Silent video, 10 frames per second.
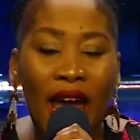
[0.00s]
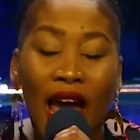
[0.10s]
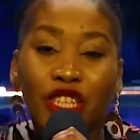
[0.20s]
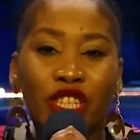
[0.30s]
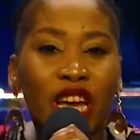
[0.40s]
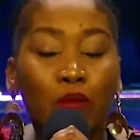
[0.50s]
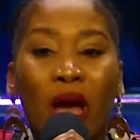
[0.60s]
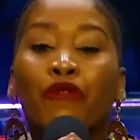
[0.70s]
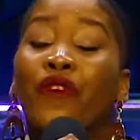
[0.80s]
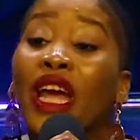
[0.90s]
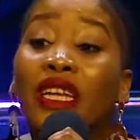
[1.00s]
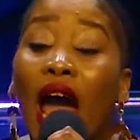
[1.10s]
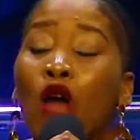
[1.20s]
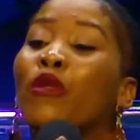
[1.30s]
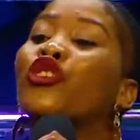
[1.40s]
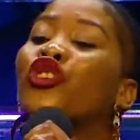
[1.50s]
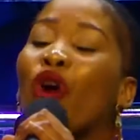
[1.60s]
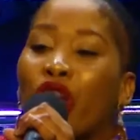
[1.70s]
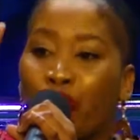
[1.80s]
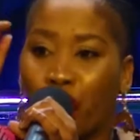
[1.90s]
And she said, my friend, I'm not
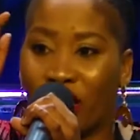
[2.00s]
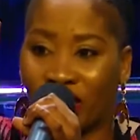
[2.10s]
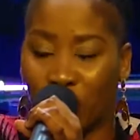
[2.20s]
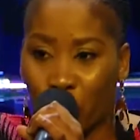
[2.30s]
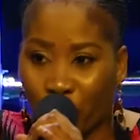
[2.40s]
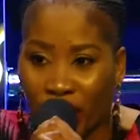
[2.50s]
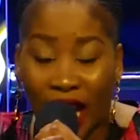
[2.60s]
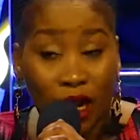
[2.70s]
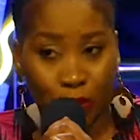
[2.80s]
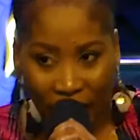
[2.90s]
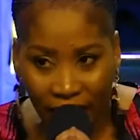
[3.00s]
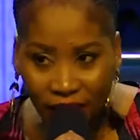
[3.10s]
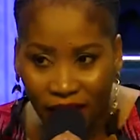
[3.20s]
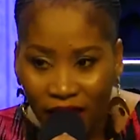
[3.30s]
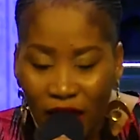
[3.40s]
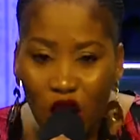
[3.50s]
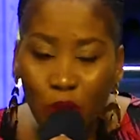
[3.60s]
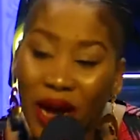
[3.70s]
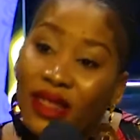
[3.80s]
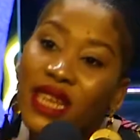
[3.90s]
sure if you are still working at a bank,
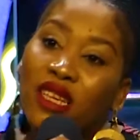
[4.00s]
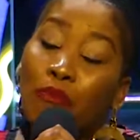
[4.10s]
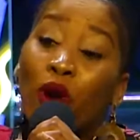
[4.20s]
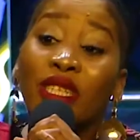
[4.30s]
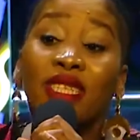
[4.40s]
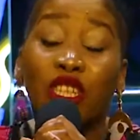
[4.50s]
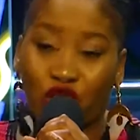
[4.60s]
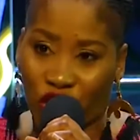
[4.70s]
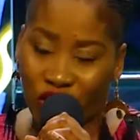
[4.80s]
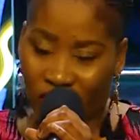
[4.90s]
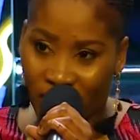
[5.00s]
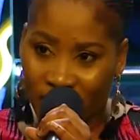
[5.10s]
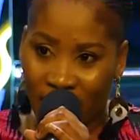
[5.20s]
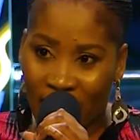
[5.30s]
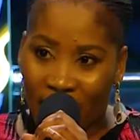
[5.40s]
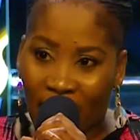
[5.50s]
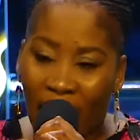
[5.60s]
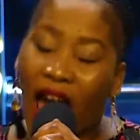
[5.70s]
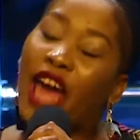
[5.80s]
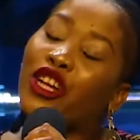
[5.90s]
but there's a position
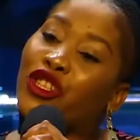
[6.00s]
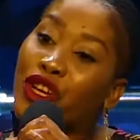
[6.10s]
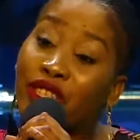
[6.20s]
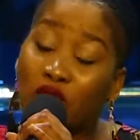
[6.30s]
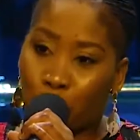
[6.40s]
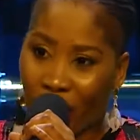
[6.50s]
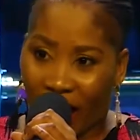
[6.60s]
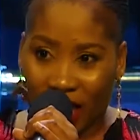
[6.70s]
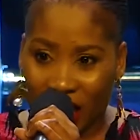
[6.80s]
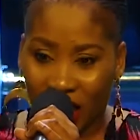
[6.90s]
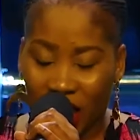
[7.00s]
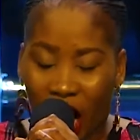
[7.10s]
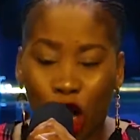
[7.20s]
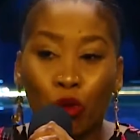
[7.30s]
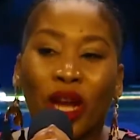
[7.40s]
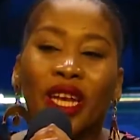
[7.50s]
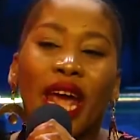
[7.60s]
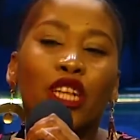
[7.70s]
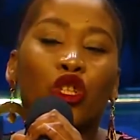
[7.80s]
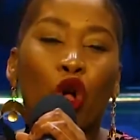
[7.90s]
at a certain bank. And when
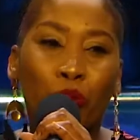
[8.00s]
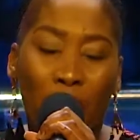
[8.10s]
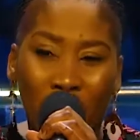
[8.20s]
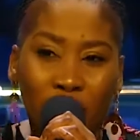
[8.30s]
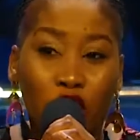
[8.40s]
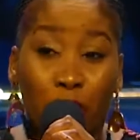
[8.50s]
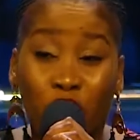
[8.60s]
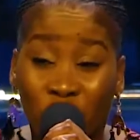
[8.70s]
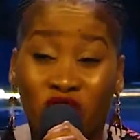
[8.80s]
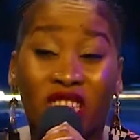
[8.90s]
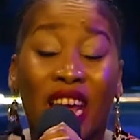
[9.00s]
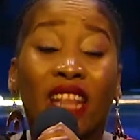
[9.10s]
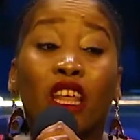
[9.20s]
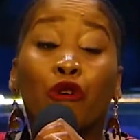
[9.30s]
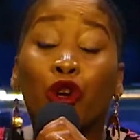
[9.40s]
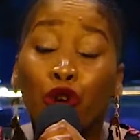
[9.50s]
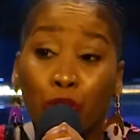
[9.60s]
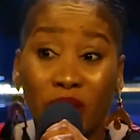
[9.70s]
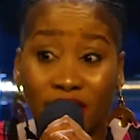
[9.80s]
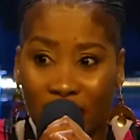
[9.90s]
they told me about this position, she's in the
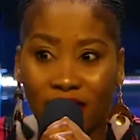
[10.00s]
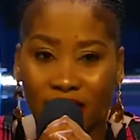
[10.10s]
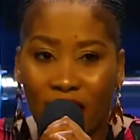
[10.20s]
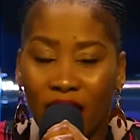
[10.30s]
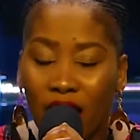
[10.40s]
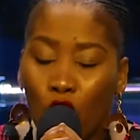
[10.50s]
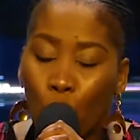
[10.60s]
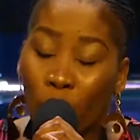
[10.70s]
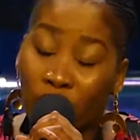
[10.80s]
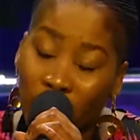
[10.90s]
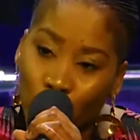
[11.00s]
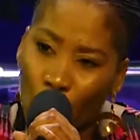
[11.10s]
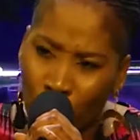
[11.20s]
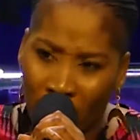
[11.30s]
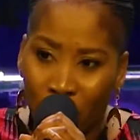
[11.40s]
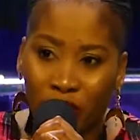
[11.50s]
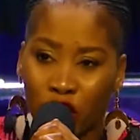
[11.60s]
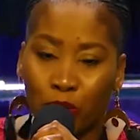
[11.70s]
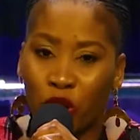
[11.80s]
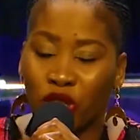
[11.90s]
recruitment center. When they told me about
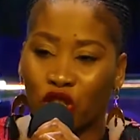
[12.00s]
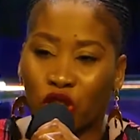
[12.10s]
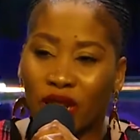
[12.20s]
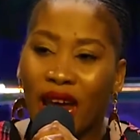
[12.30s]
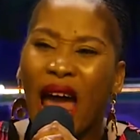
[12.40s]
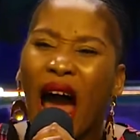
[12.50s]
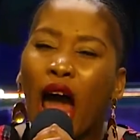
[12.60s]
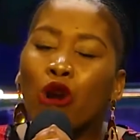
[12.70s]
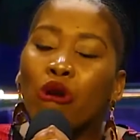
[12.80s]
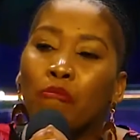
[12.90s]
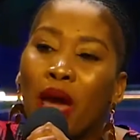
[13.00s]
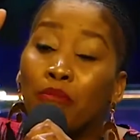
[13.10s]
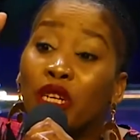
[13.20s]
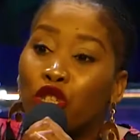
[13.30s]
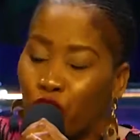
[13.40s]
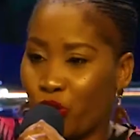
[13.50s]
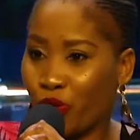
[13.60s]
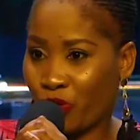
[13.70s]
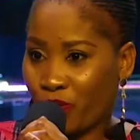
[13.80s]
this position, I remembered you.